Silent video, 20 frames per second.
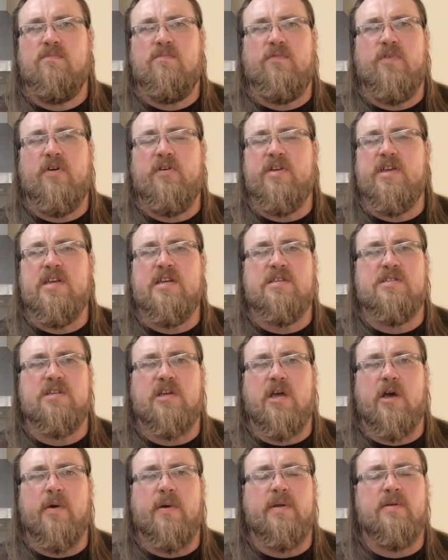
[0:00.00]
very easy
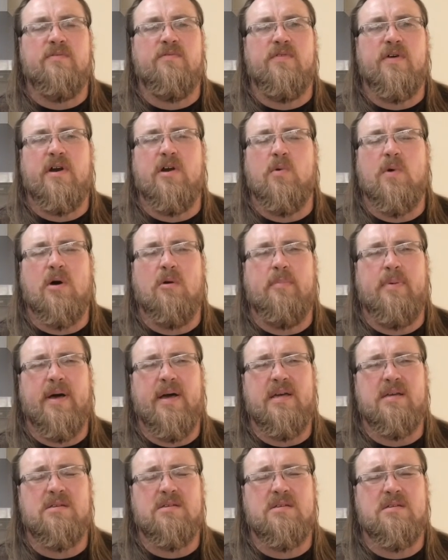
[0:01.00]
going, very well
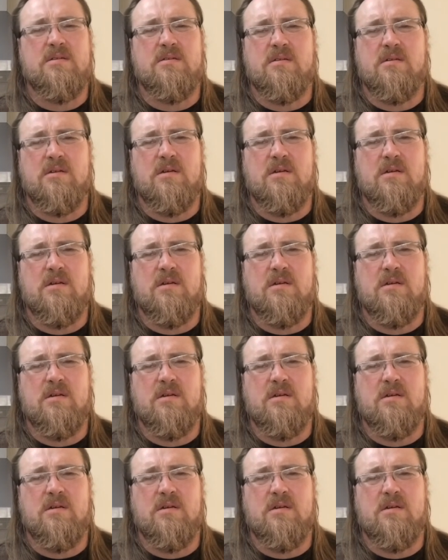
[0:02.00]
paced.